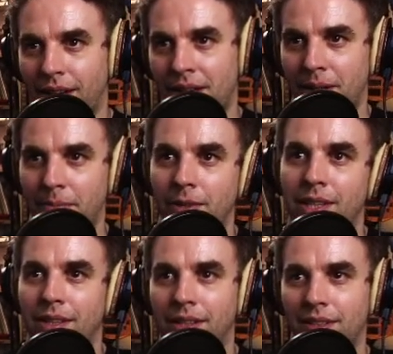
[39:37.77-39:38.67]
Um,
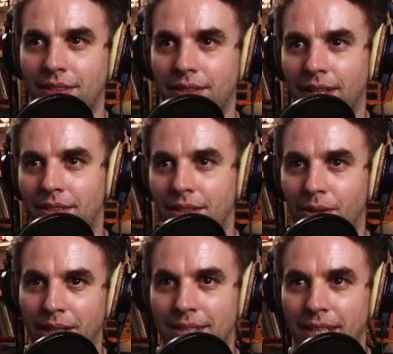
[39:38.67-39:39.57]
and
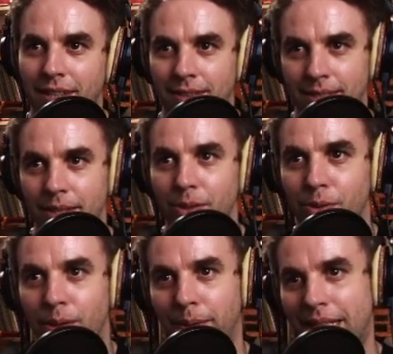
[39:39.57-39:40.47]
so we see the two